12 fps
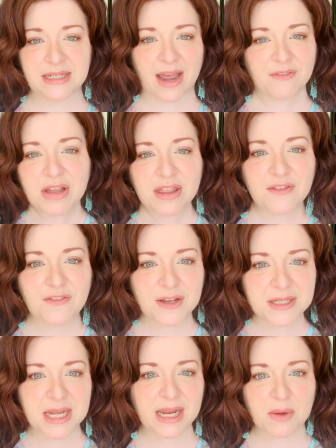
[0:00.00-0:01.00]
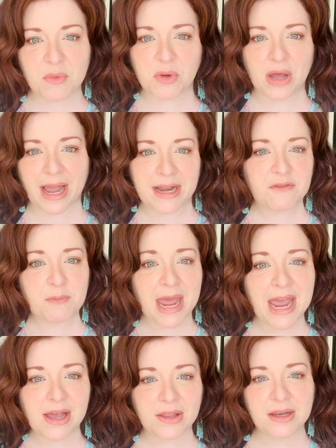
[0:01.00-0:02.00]
everything feels like it will kind of
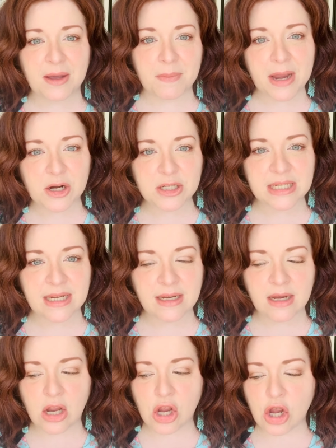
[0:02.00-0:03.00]
pale in comparison.